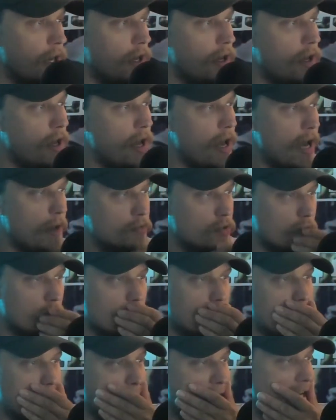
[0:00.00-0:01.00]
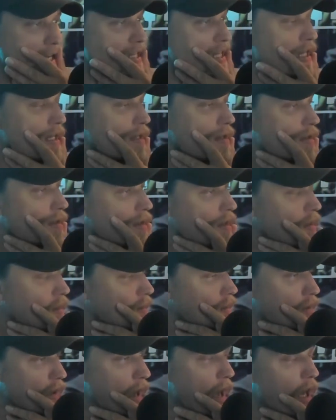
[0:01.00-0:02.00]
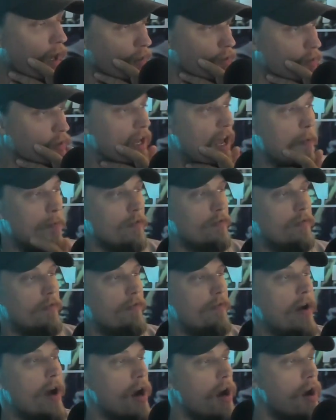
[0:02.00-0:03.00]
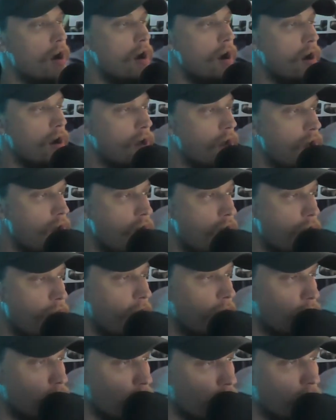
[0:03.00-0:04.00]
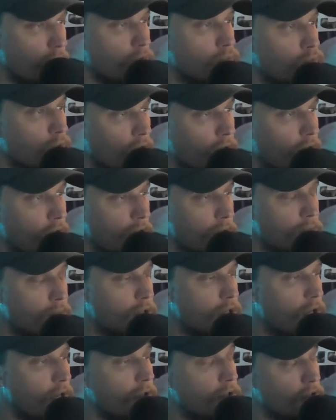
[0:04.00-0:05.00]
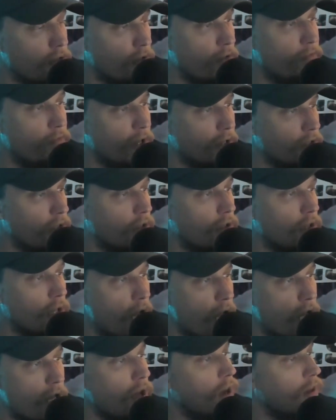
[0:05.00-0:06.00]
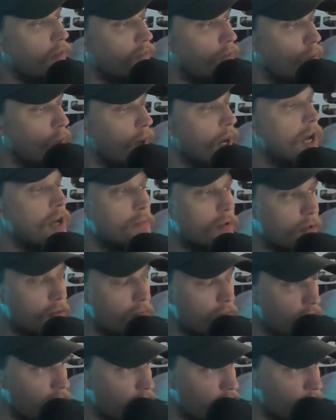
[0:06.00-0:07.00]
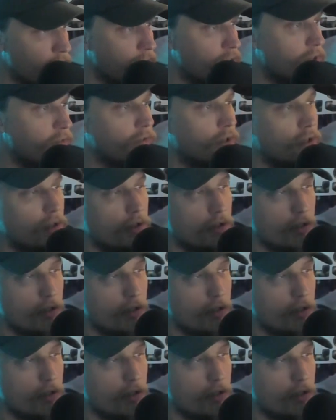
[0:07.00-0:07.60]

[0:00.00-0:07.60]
absolutely crazy hellscape of a fire that really, it's affecting a lot of Hawaii, but specifically